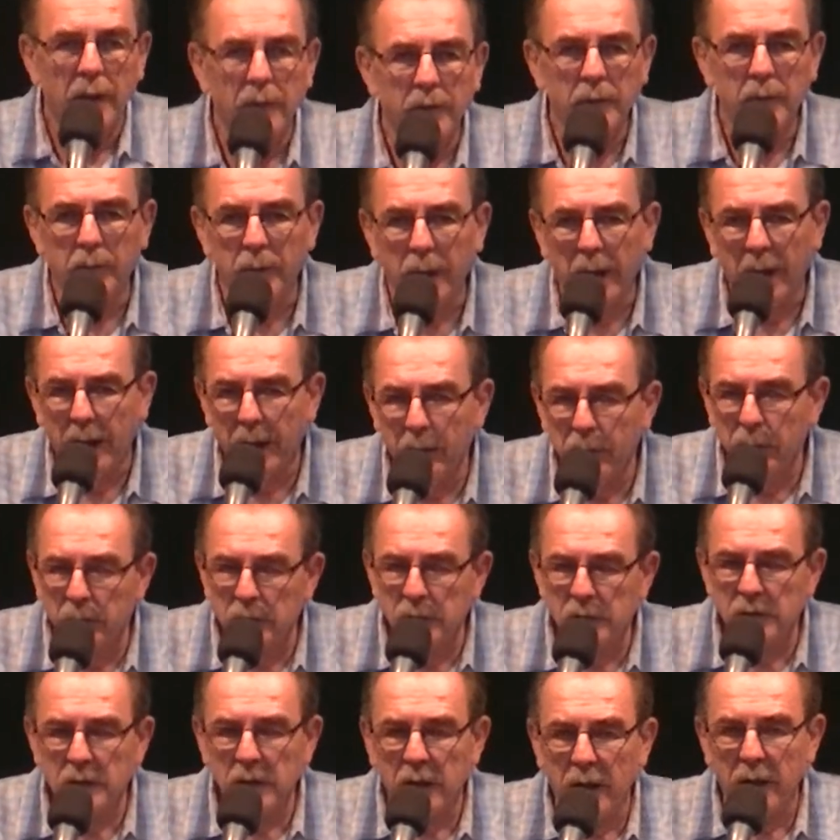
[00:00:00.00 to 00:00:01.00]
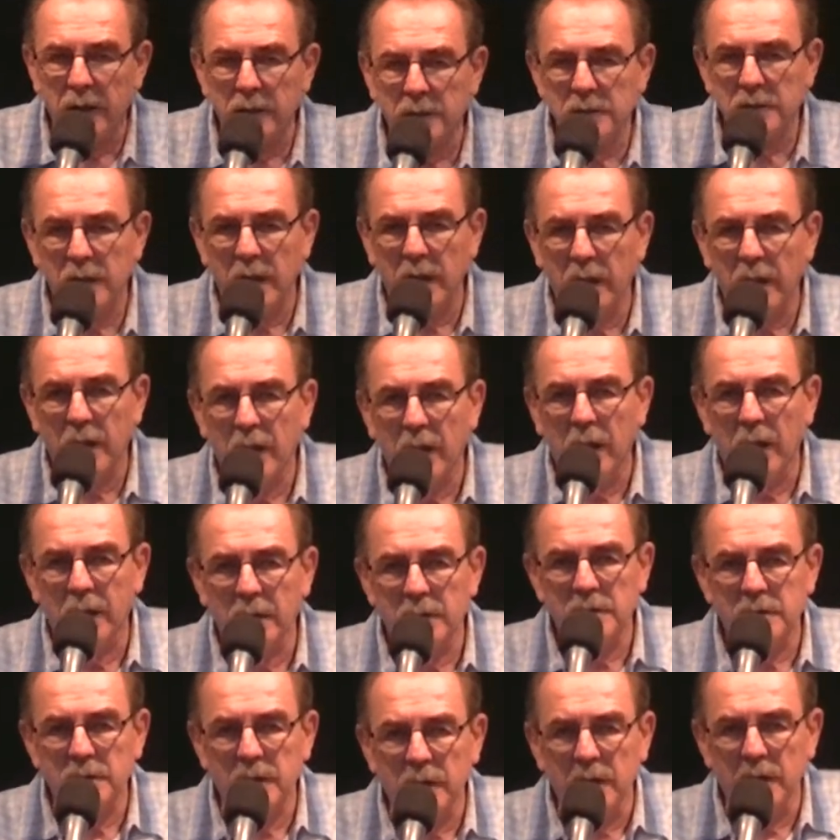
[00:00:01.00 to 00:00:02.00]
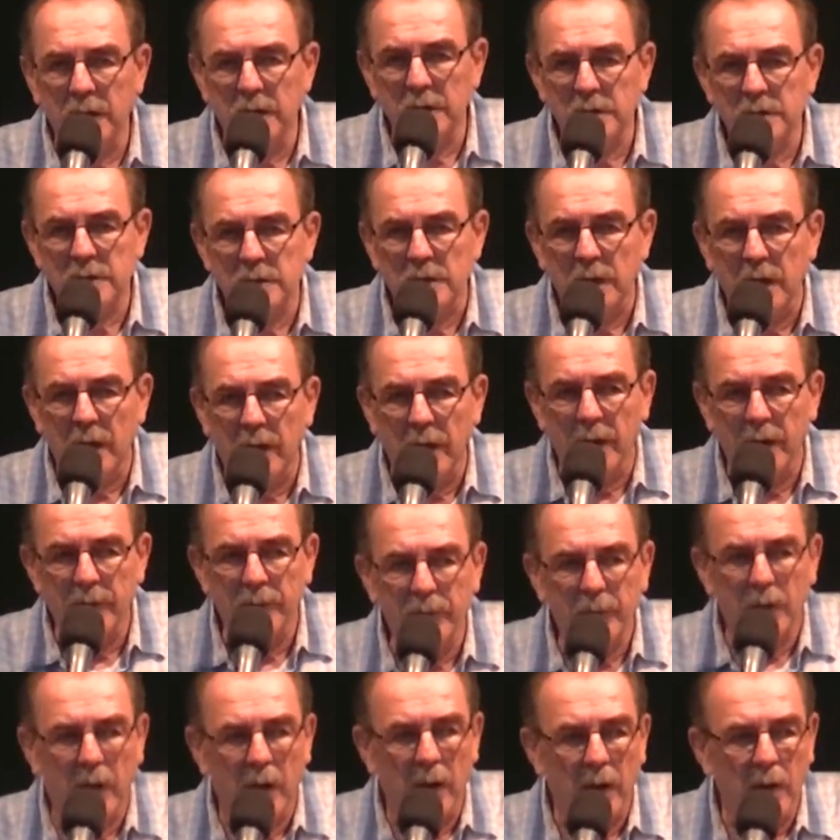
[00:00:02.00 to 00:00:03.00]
And the Bible says that God sent his son